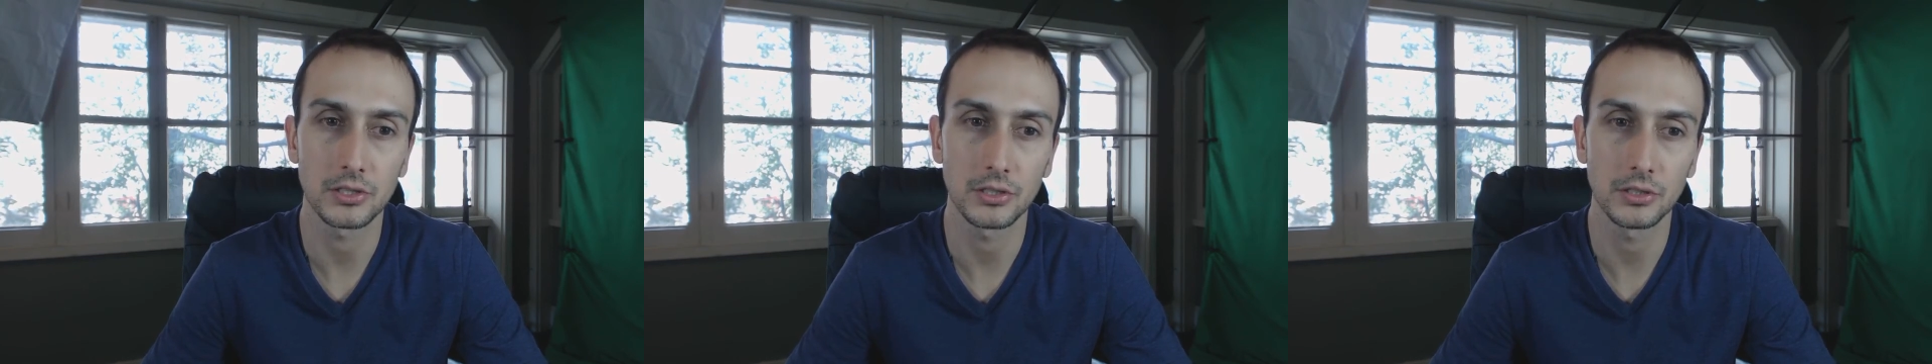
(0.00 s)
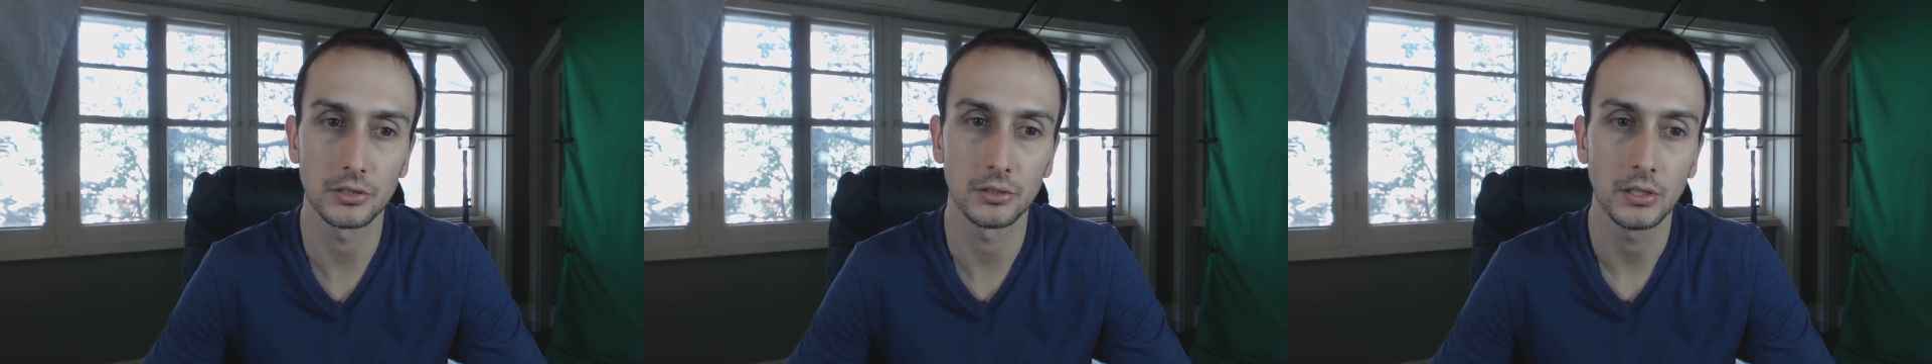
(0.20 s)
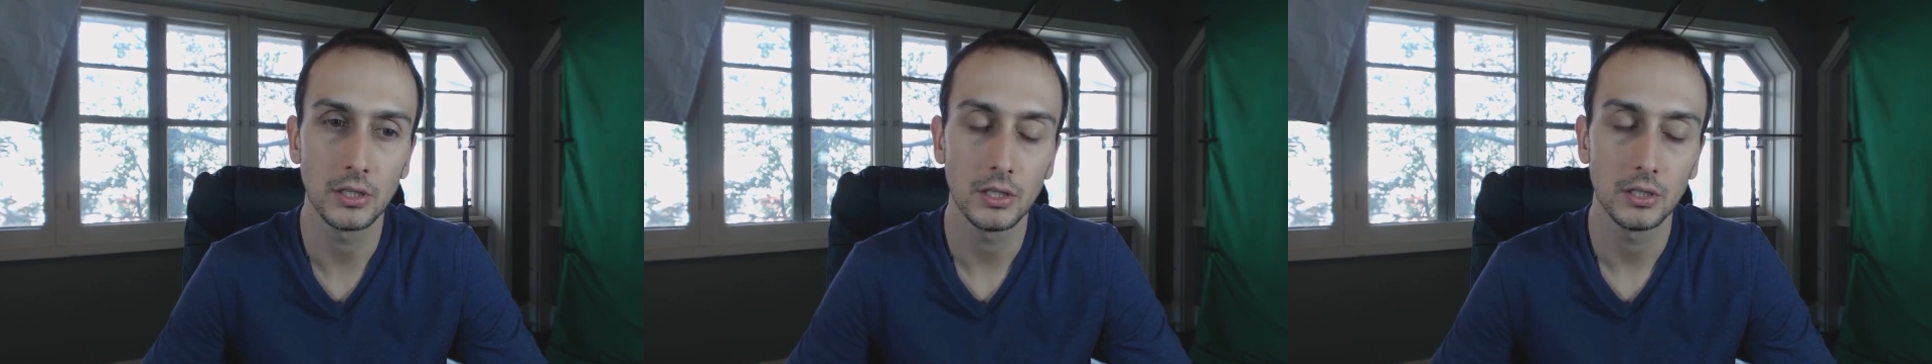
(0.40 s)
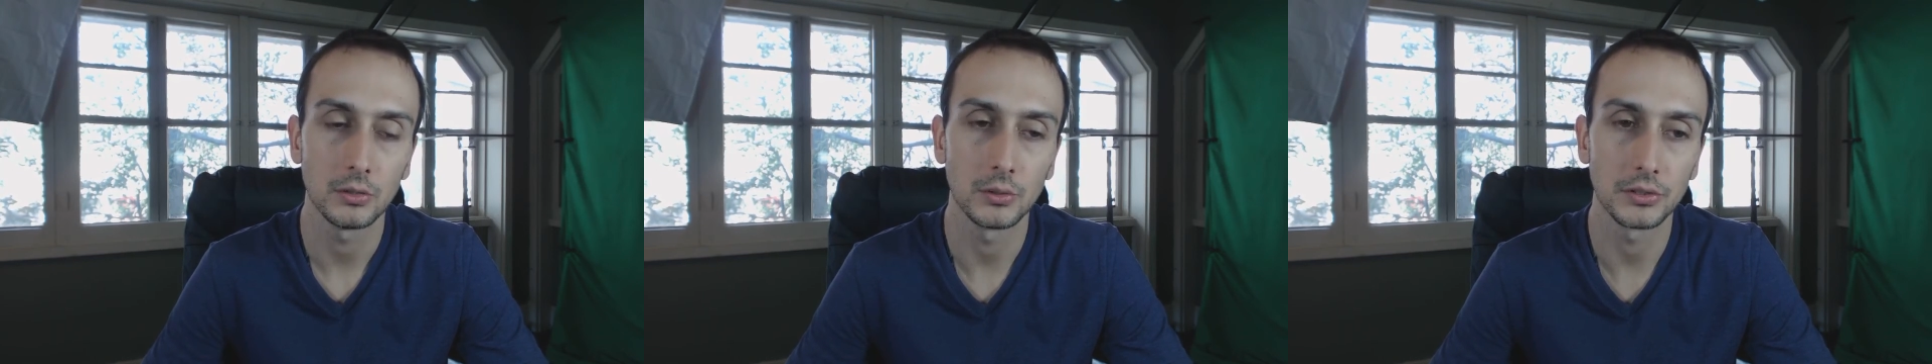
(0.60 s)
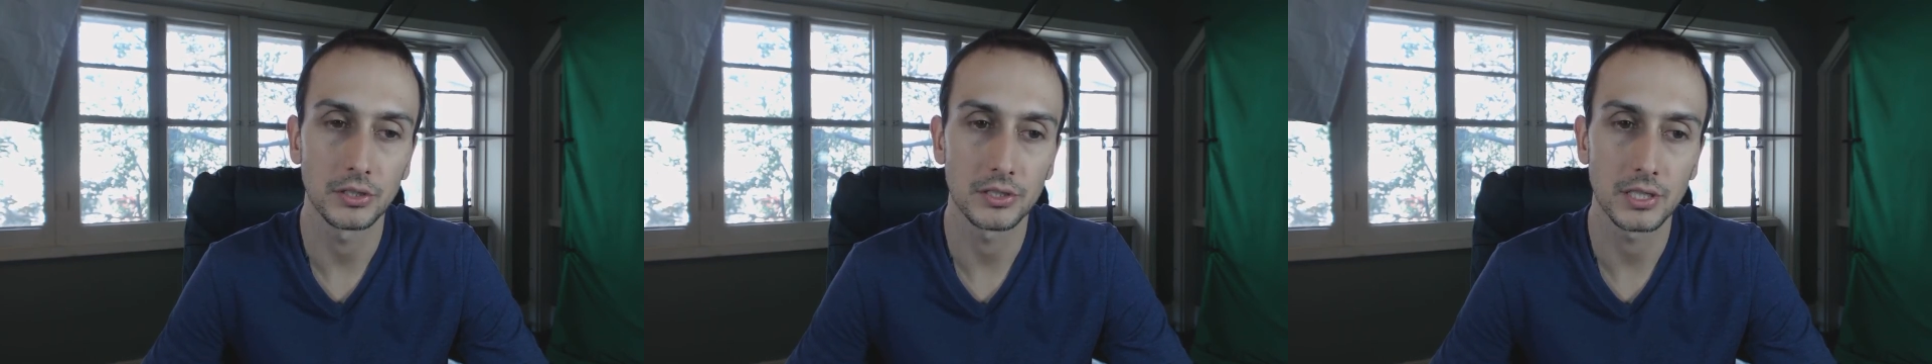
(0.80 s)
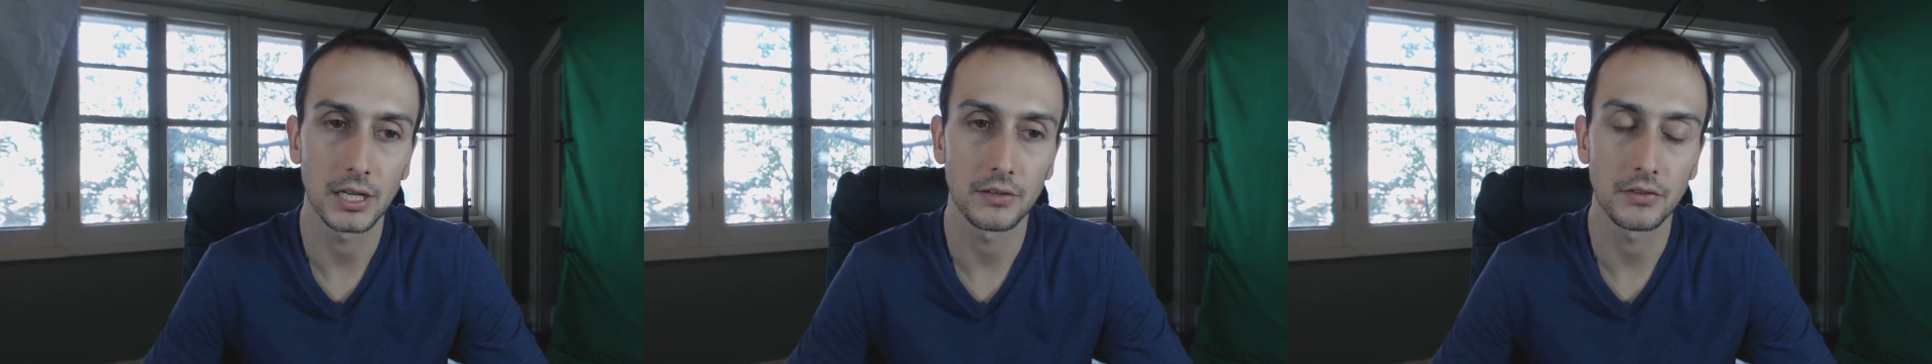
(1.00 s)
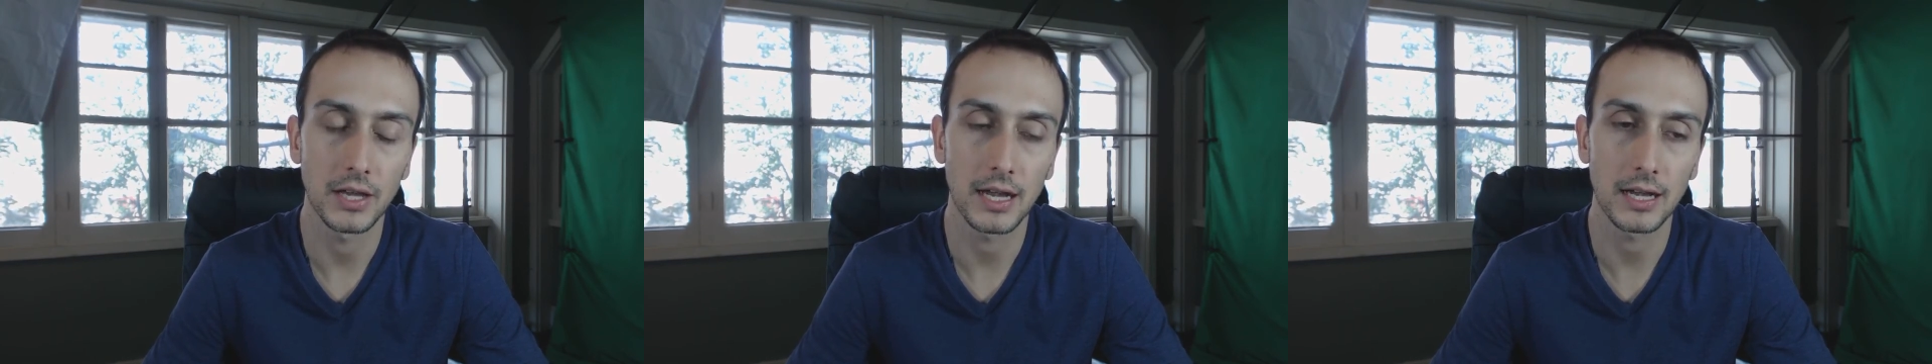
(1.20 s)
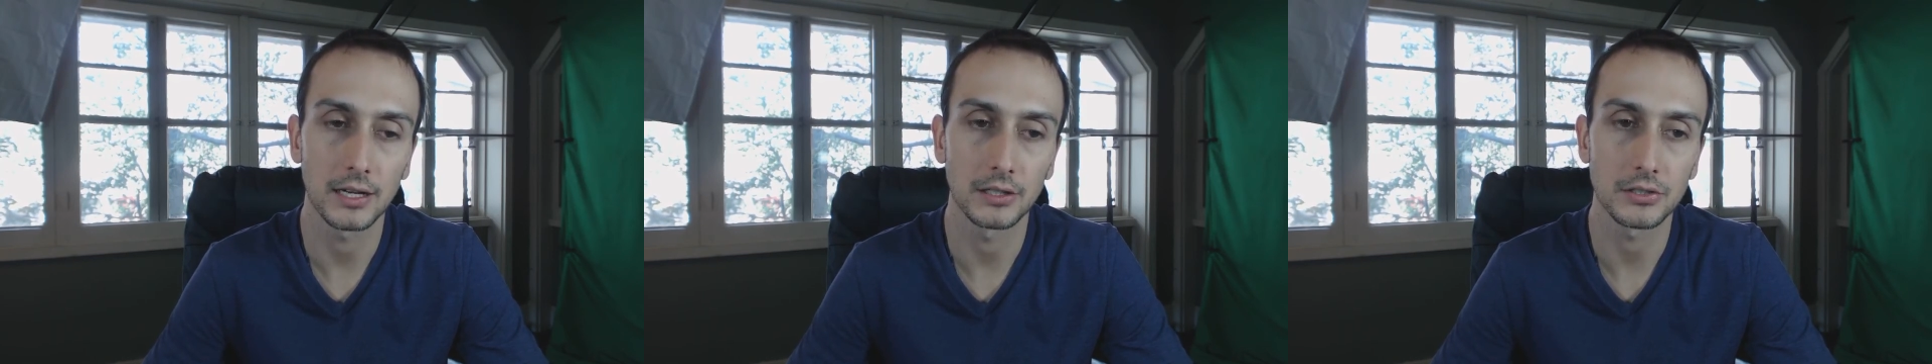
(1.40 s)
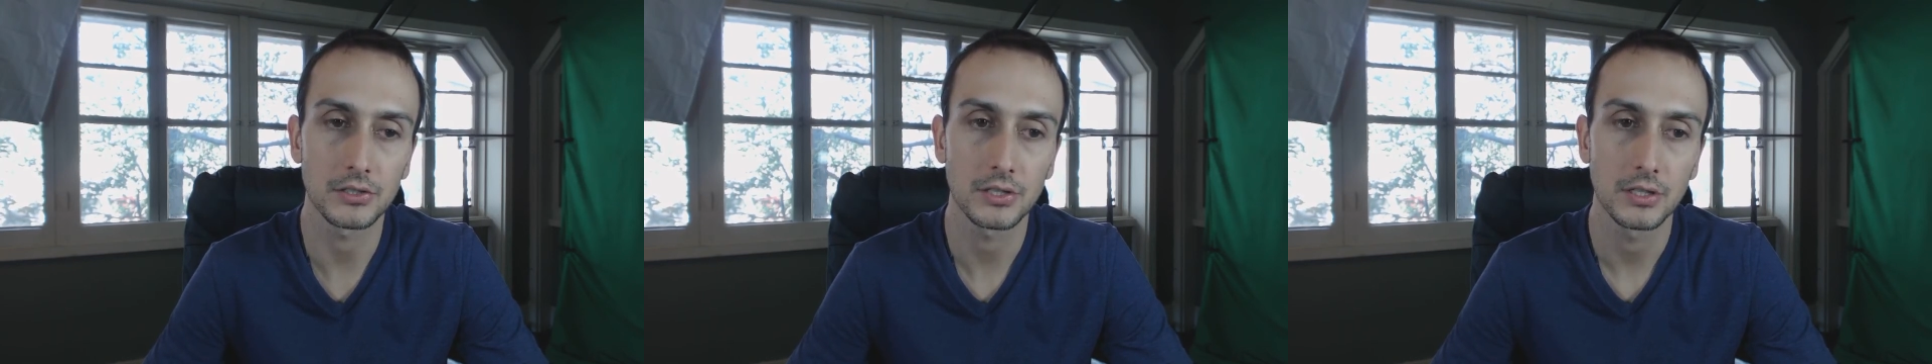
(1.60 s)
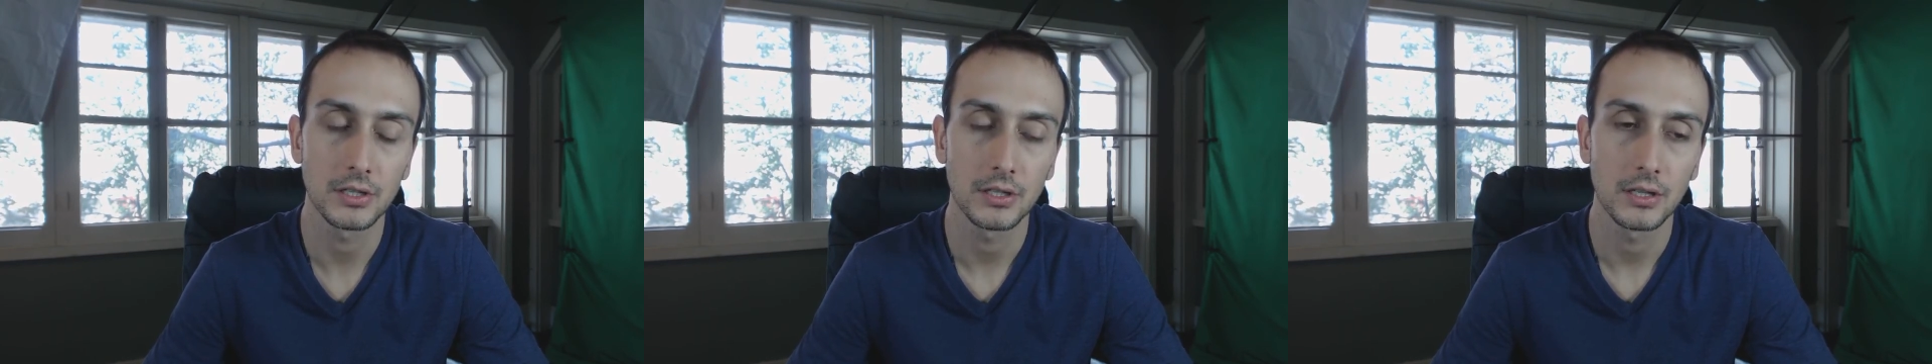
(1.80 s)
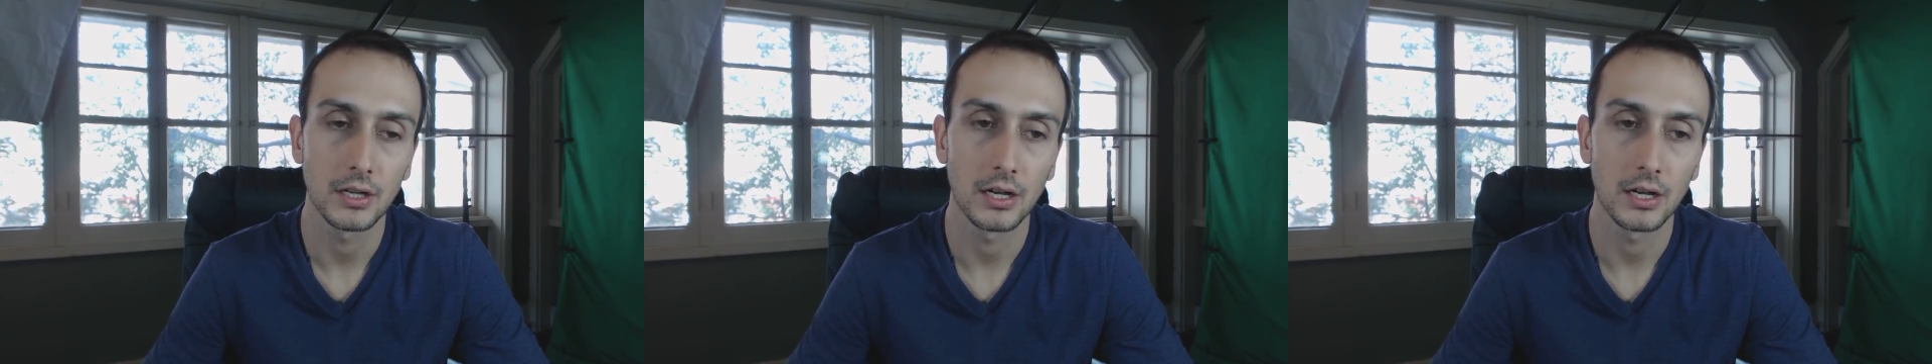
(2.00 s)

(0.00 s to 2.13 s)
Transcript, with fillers: too with the 10th house